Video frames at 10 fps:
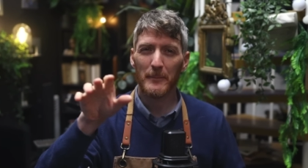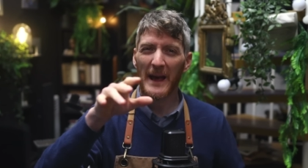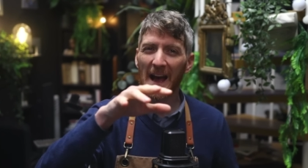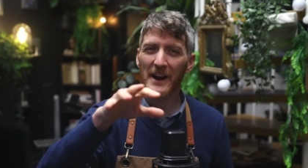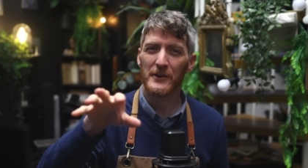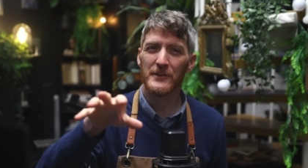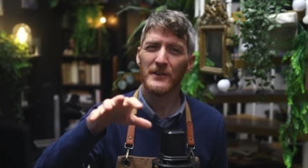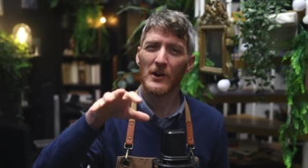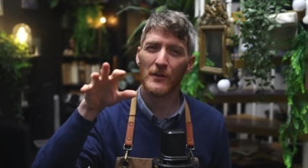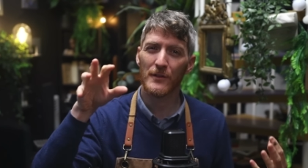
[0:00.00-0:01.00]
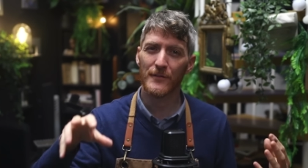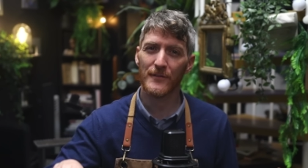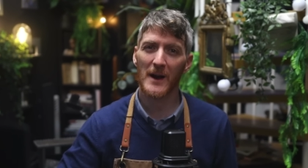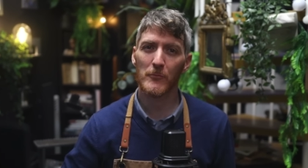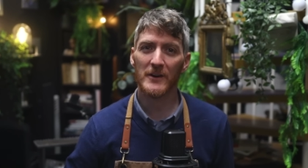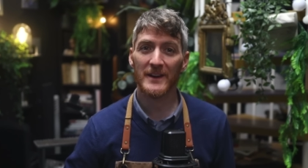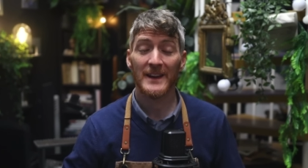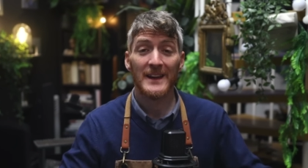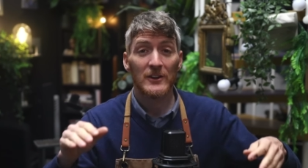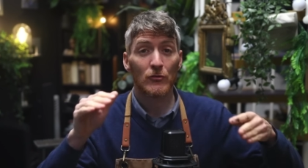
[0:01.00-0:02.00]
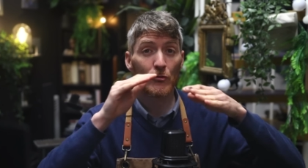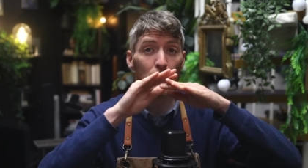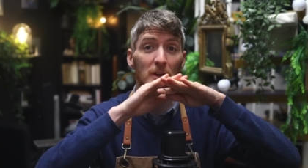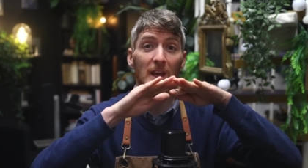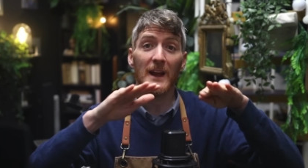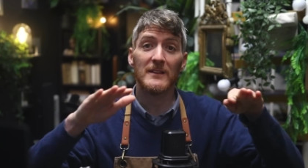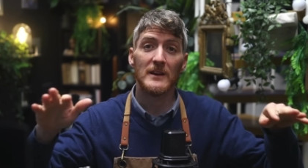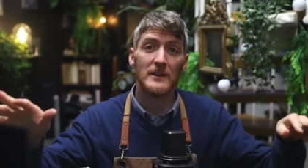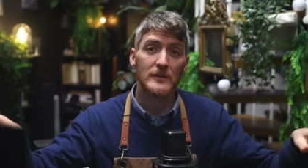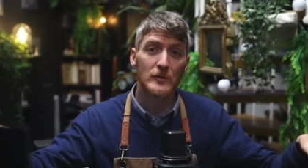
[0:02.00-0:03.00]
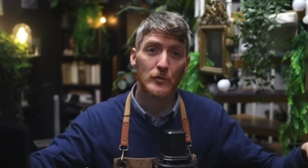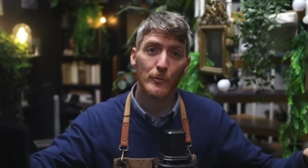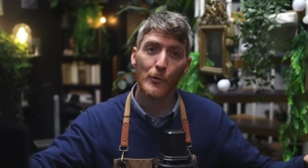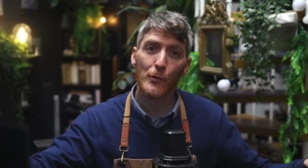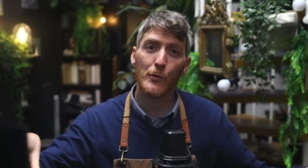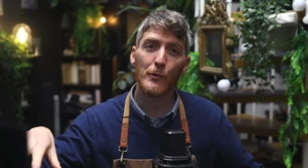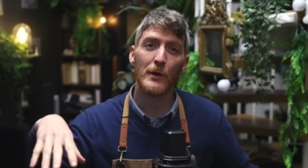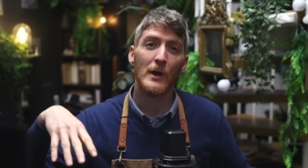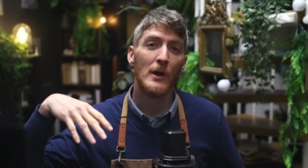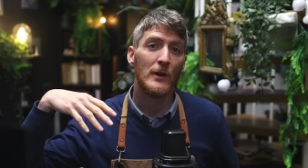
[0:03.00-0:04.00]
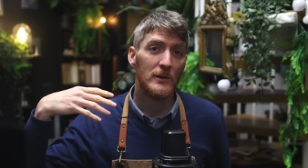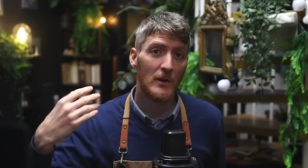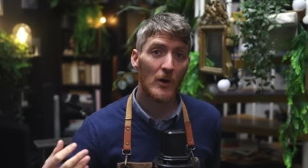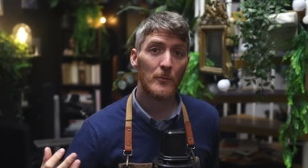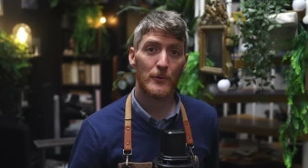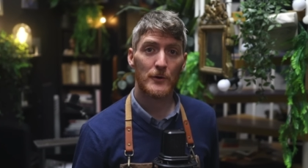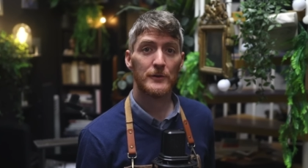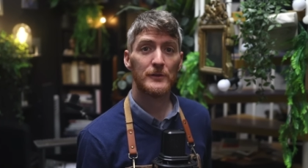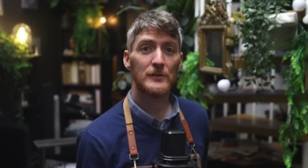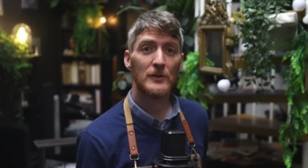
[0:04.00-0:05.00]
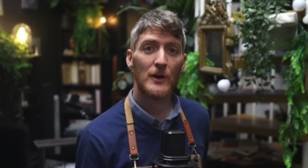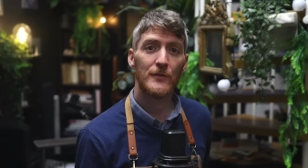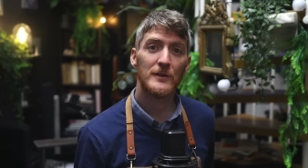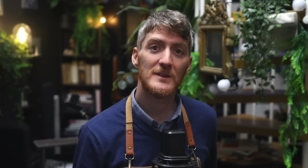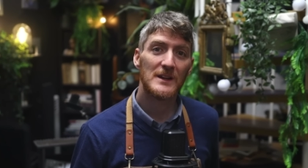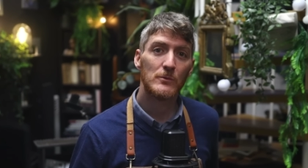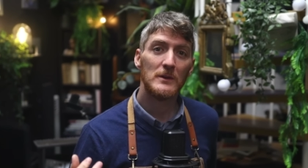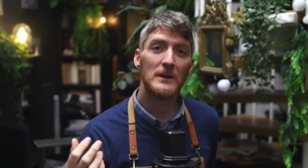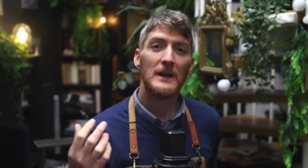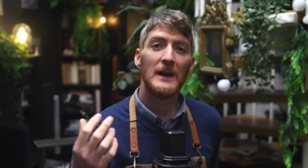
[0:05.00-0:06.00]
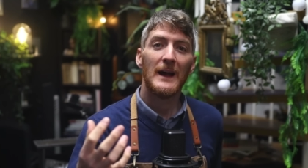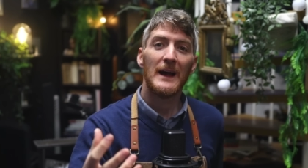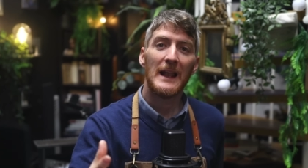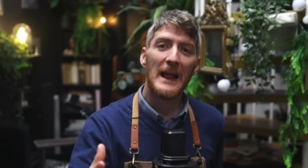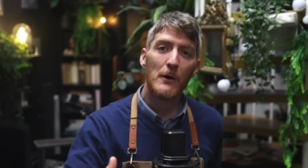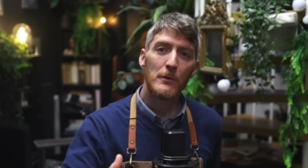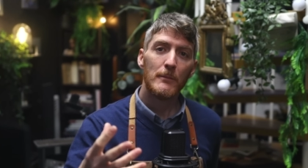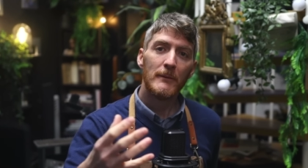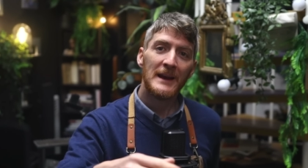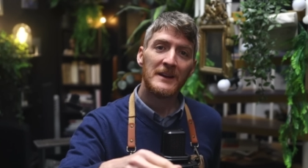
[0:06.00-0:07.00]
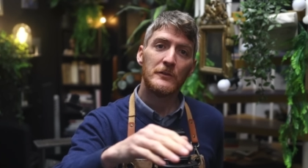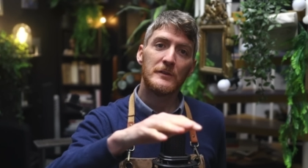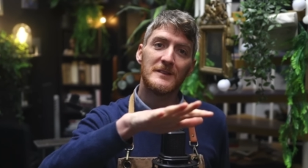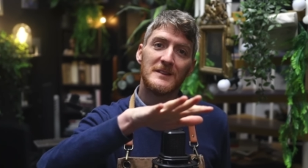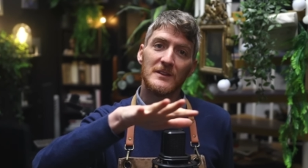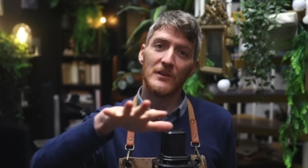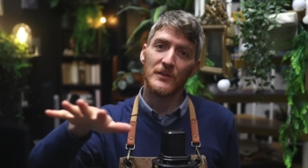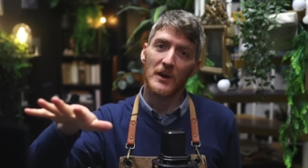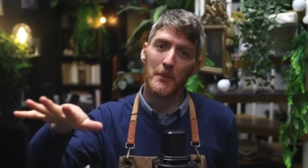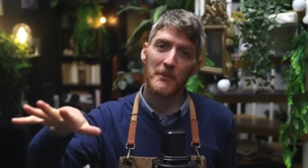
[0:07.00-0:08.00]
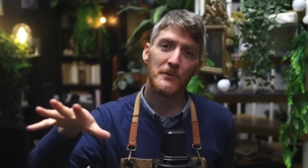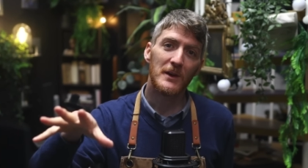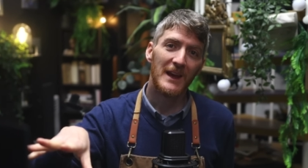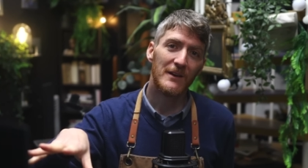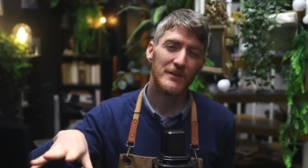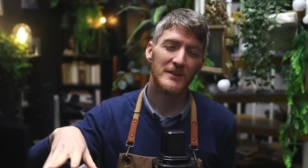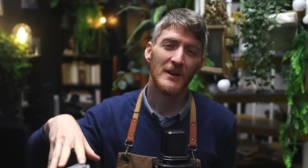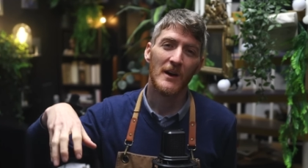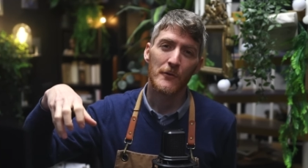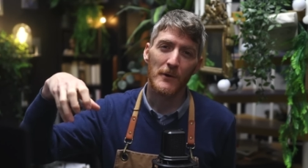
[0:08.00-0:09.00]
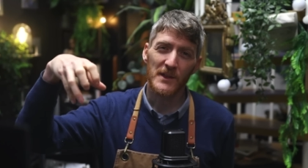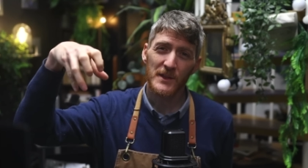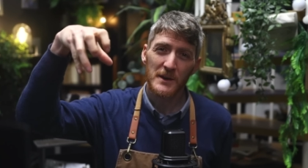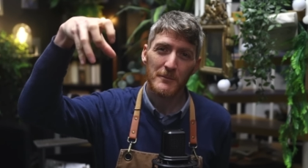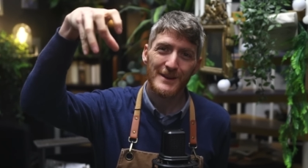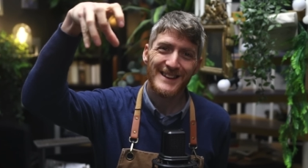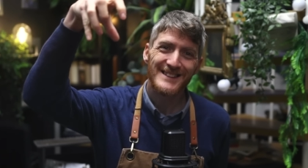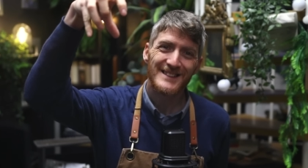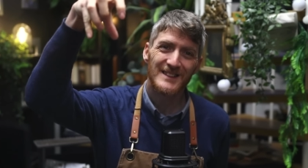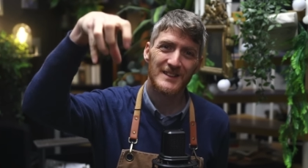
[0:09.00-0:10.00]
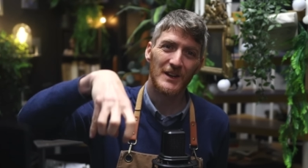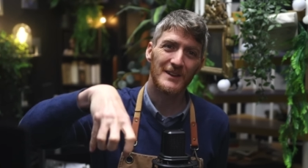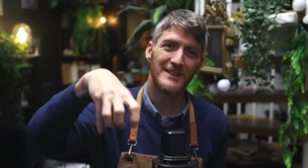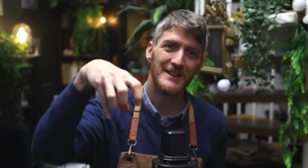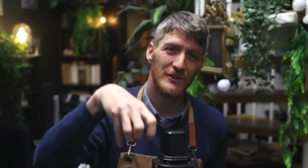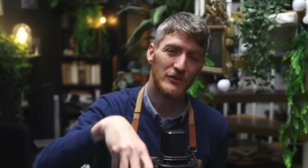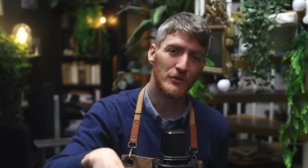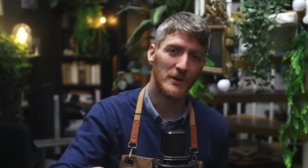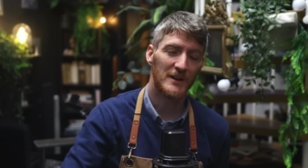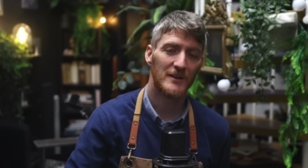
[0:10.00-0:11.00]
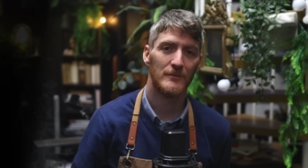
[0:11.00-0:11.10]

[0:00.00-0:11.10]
pattern on the fabric, create a smooth, non-porous surface that will allow the paint to sit on top of the canvas rather than being sucked into it.